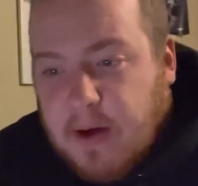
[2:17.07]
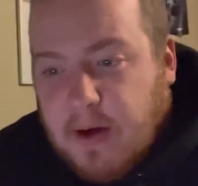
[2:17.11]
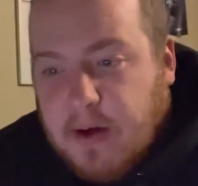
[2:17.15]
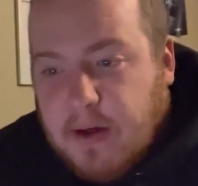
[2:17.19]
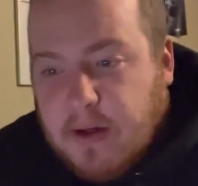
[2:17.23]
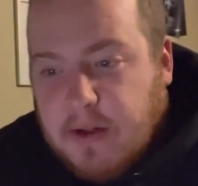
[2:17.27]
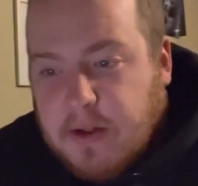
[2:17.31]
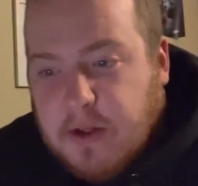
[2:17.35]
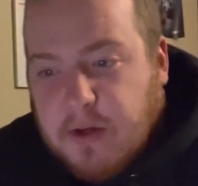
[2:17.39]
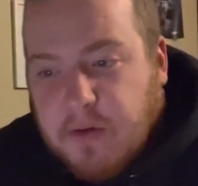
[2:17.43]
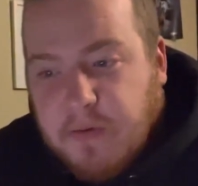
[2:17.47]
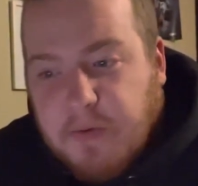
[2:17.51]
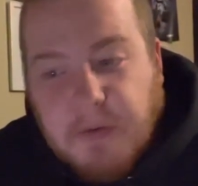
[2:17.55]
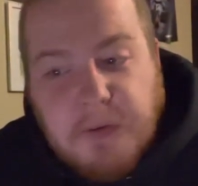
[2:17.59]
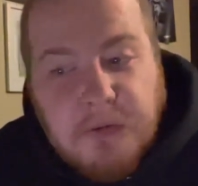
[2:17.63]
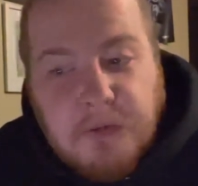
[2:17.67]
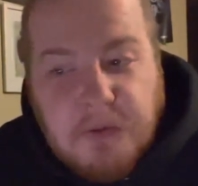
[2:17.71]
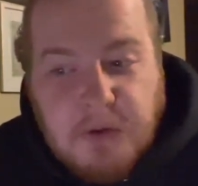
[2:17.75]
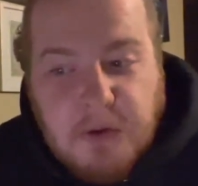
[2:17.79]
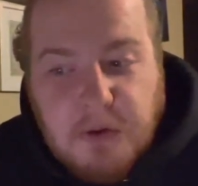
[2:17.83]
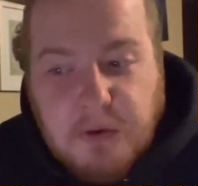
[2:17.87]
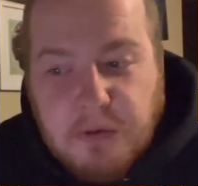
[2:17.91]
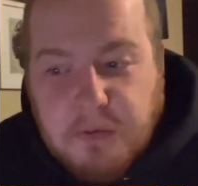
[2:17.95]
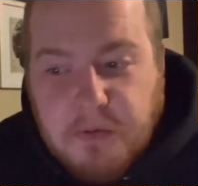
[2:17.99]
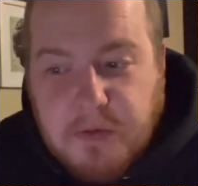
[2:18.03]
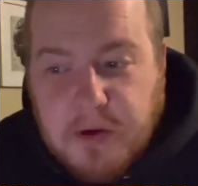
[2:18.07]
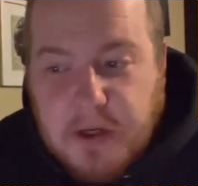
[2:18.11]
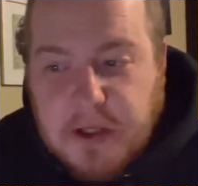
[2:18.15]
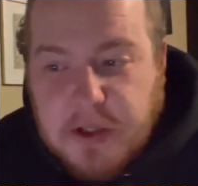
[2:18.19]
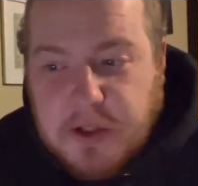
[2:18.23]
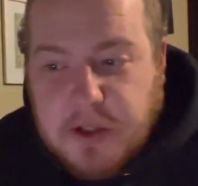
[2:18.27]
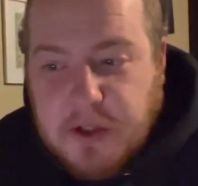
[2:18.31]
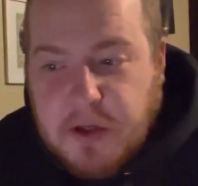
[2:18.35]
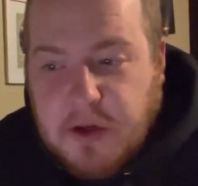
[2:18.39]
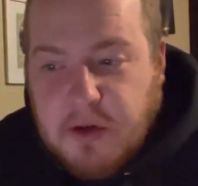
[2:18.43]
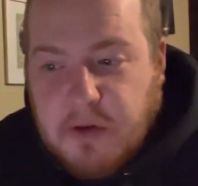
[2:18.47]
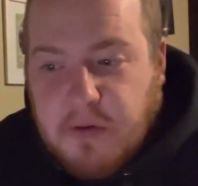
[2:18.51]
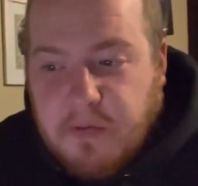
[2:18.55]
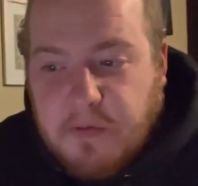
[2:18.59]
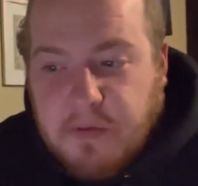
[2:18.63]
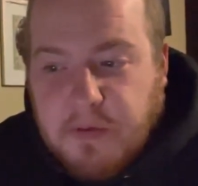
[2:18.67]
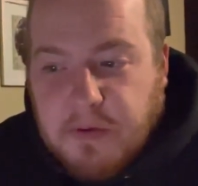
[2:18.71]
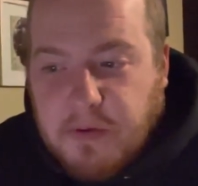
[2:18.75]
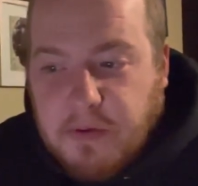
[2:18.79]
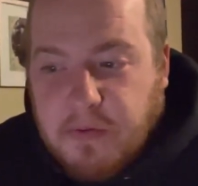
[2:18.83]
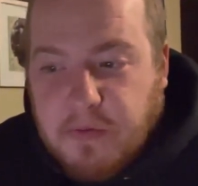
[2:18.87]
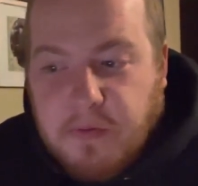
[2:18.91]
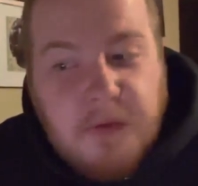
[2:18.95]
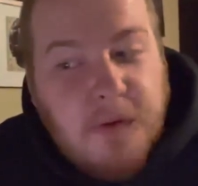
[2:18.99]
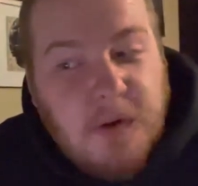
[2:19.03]
So if a fruit, veggie,
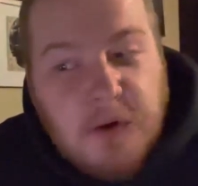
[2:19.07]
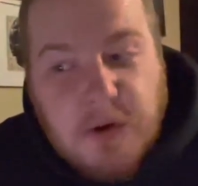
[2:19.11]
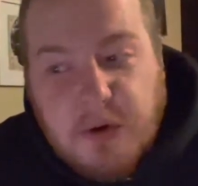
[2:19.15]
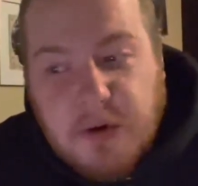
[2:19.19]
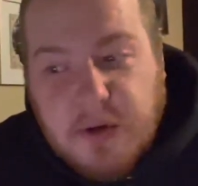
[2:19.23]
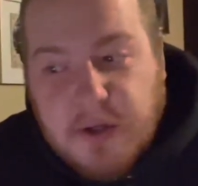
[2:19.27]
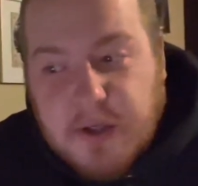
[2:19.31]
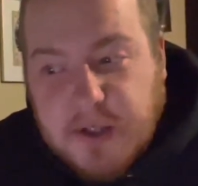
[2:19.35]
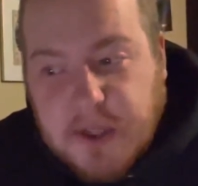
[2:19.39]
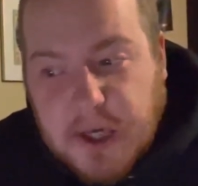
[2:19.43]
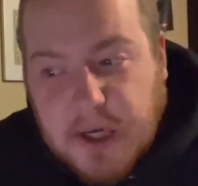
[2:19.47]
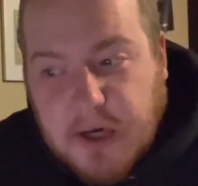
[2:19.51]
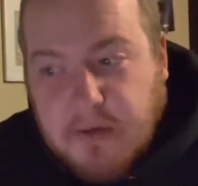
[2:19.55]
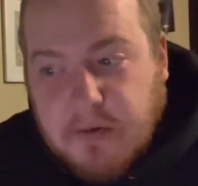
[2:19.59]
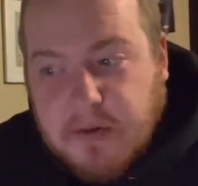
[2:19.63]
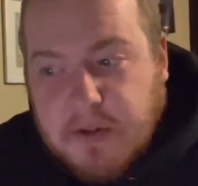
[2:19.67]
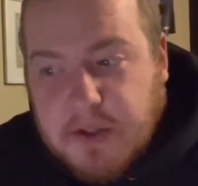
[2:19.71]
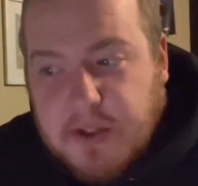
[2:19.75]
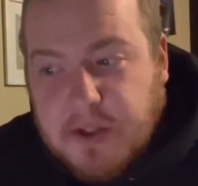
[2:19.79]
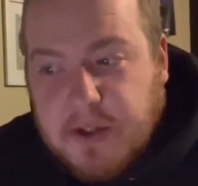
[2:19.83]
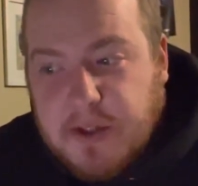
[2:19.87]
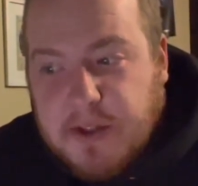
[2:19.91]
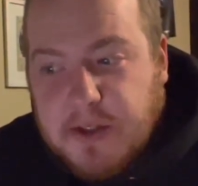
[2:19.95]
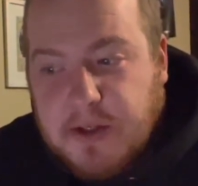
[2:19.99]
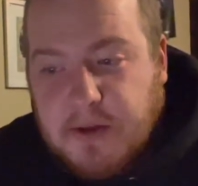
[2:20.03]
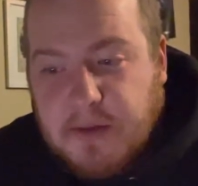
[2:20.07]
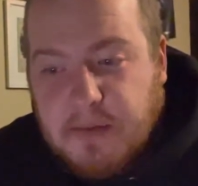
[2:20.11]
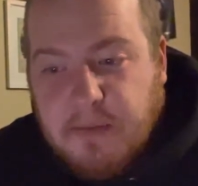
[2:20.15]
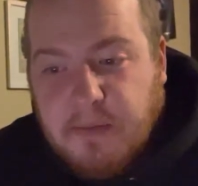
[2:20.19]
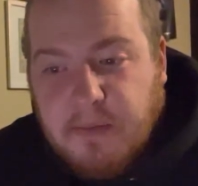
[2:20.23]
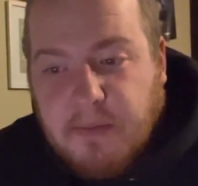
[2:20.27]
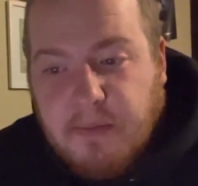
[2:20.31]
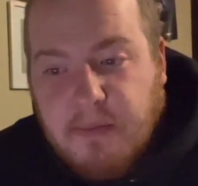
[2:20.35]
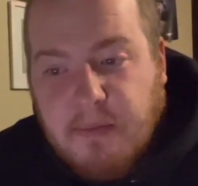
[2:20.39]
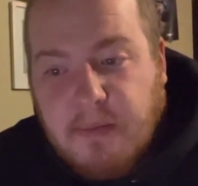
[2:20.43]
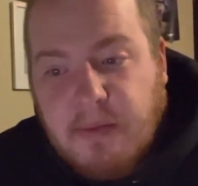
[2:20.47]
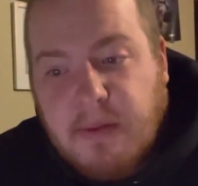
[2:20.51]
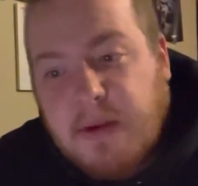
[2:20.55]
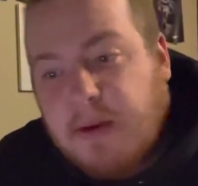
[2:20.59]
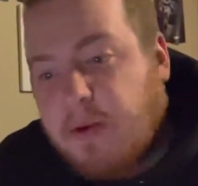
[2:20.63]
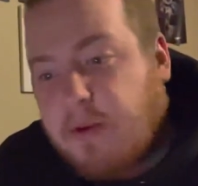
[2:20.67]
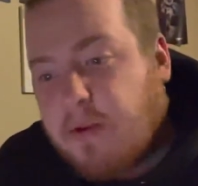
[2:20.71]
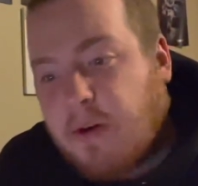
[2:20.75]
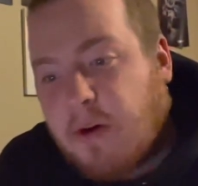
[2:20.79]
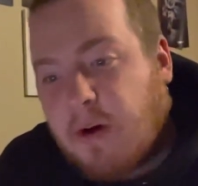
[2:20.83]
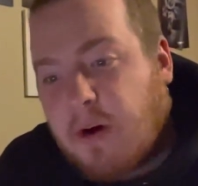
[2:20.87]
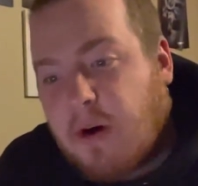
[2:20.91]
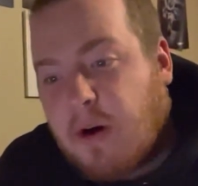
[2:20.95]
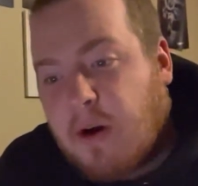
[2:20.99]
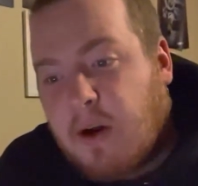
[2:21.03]
or food is out of season, you
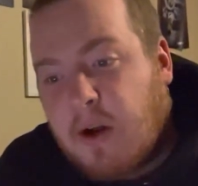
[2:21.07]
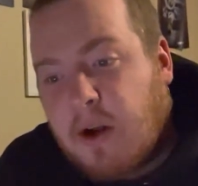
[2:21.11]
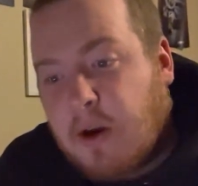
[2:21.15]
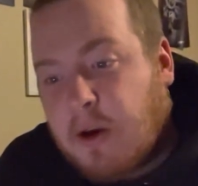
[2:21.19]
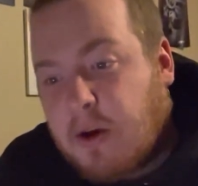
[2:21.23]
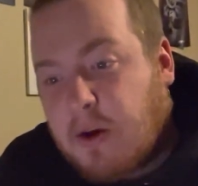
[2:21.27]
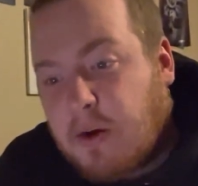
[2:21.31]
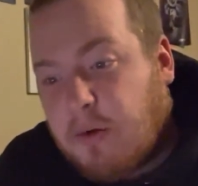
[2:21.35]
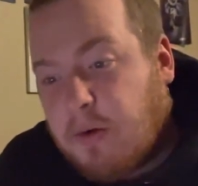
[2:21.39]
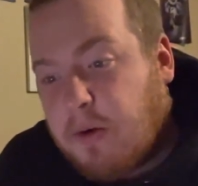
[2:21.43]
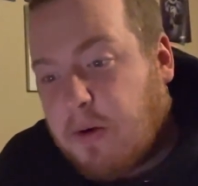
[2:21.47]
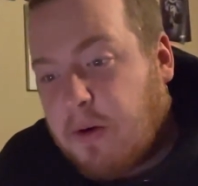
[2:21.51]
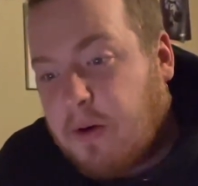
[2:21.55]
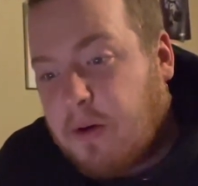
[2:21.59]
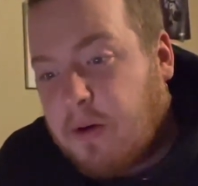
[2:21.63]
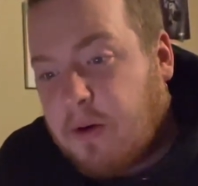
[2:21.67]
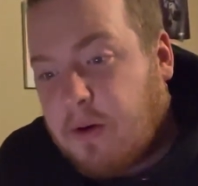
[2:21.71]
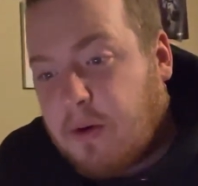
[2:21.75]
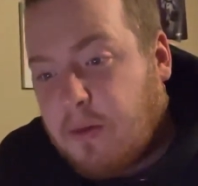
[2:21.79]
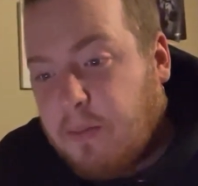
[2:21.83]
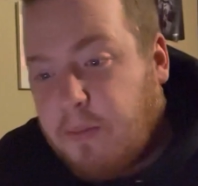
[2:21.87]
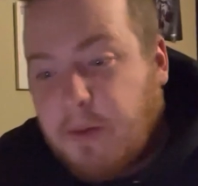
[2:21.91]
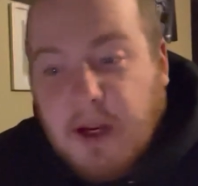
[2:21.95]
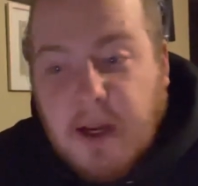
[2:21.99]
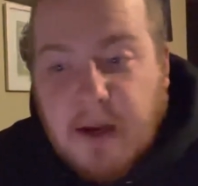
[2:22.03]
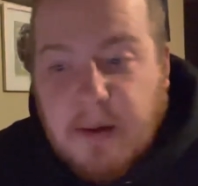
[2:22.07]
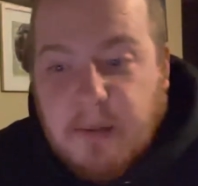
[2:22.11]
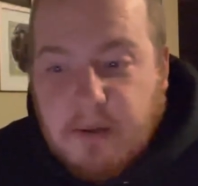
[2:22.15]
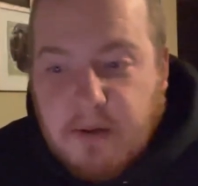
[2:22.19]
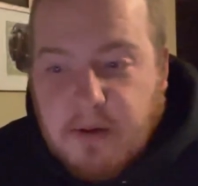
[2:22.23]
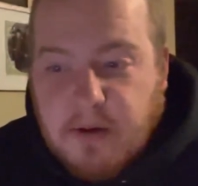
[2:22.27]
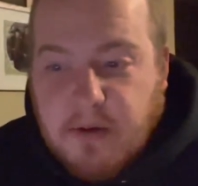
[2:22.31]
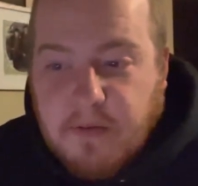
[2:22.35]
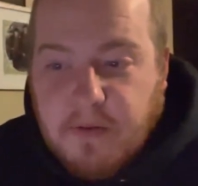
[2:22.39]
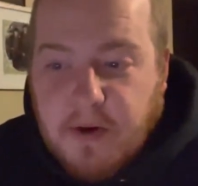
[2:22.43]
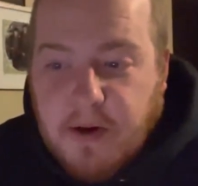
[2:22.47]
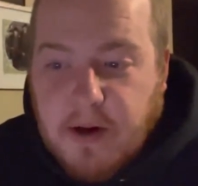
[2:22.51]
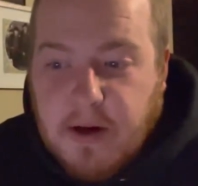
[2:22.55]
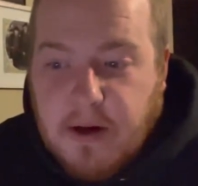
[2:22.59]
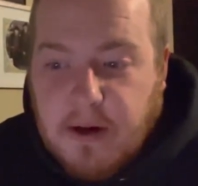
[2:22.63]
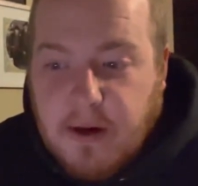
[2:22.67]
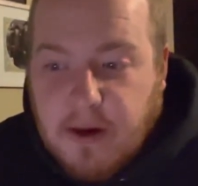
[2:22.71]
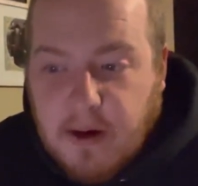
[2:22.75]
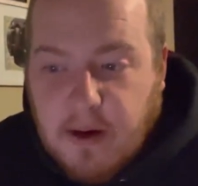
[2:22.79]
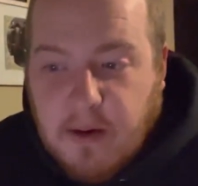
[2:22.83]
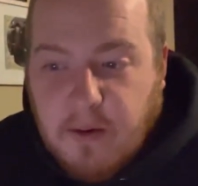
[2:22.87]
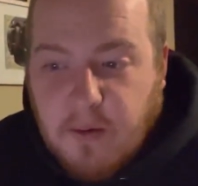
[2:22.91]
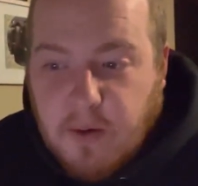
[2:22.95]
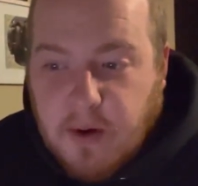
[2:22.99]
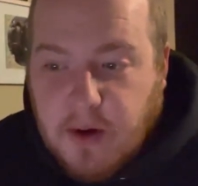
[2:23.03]
are not going to be able to find it
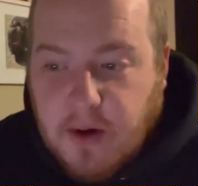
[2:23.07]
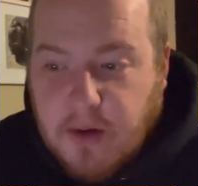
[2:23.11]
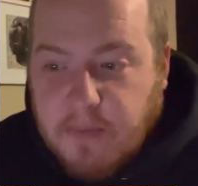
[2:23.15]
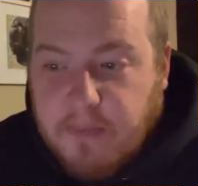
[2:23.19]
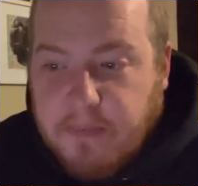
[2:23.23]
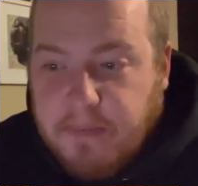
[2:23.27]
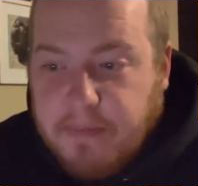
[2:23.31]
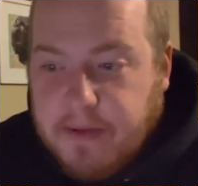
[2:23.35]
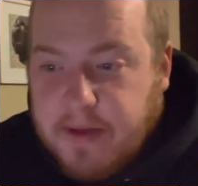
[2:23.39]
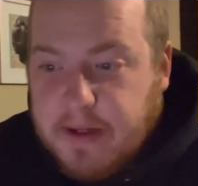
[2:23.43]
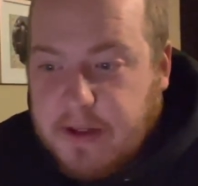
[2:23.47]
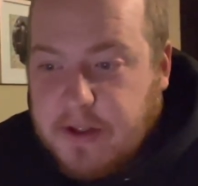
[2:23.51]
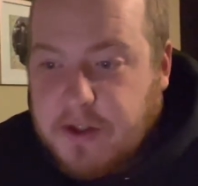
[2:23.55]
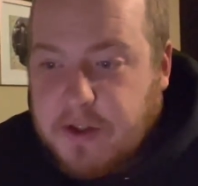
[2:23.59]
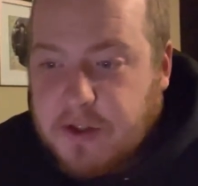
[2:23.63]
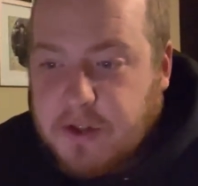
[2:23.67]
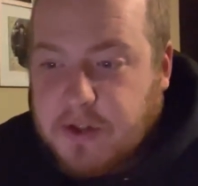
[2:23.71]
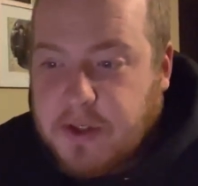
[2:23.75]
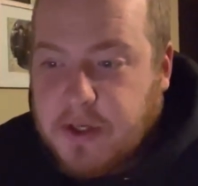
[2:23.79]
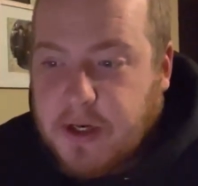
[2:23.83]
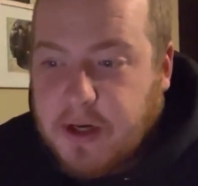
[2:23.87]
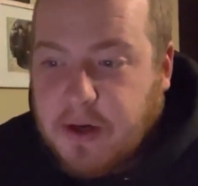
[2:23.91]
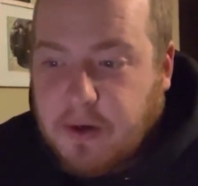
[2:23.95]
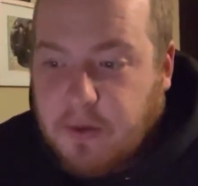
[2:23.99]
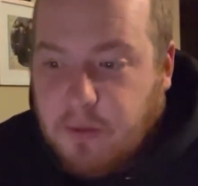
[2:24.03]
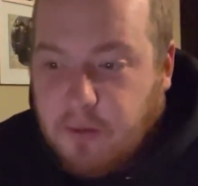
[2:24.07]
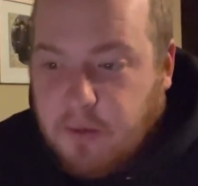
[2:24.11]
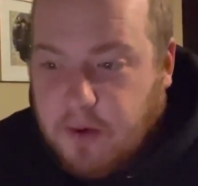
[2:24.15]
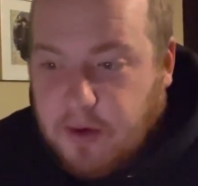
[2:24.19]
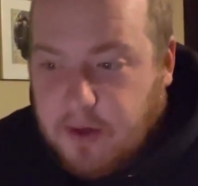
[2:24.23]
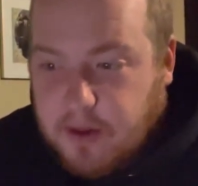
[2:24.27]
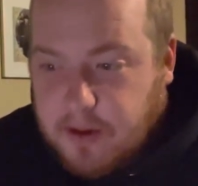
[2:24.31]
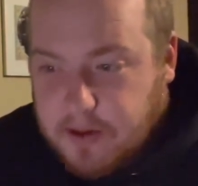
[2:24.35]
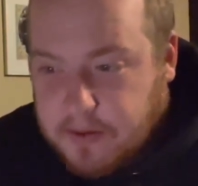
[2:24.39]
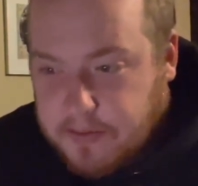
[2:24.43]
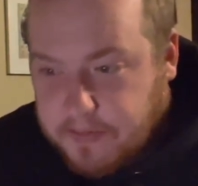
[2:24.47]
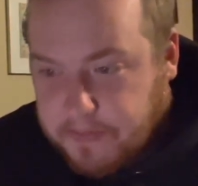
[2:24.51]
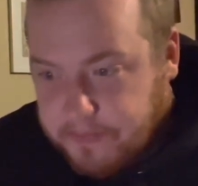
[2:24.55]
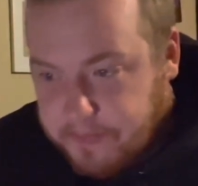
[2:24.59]
anywhere. It's just how it works.